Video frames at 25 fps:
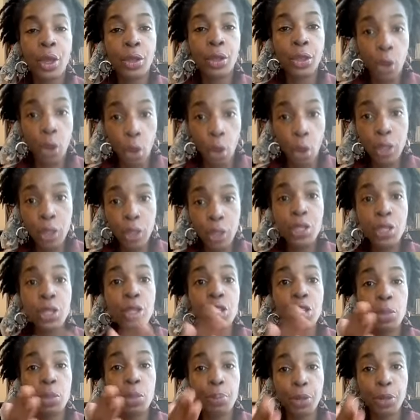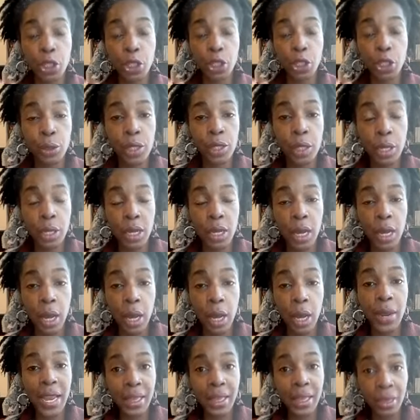cotton to produce,
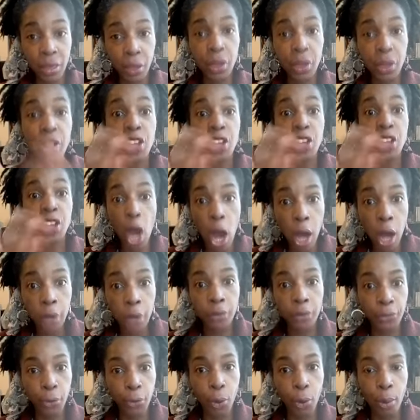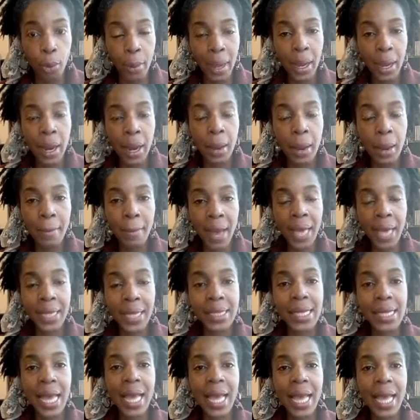in the yarn
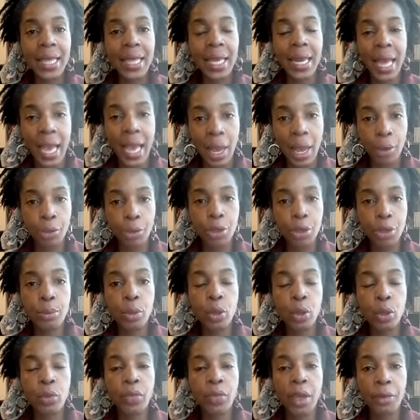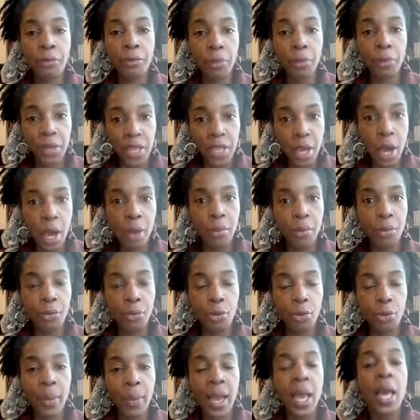format, and then how you move that from the yarn
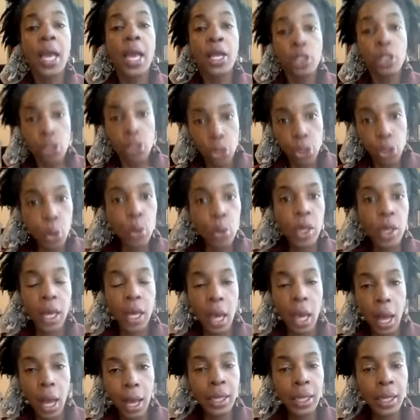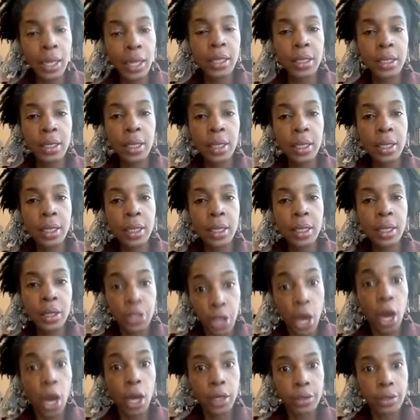format to the coloured
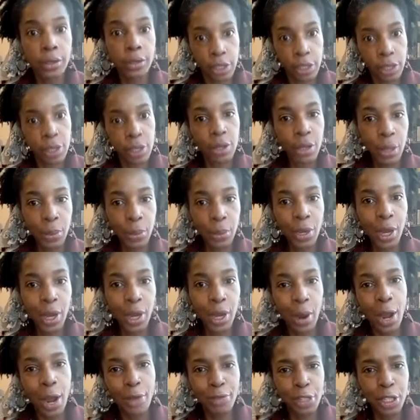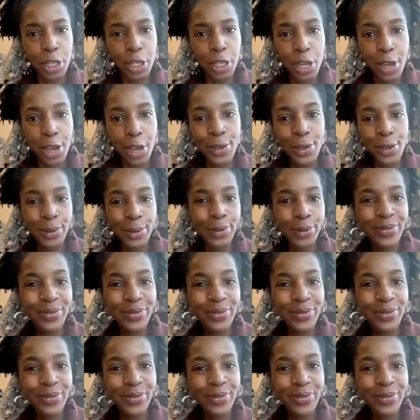yarns that we go. Over to you.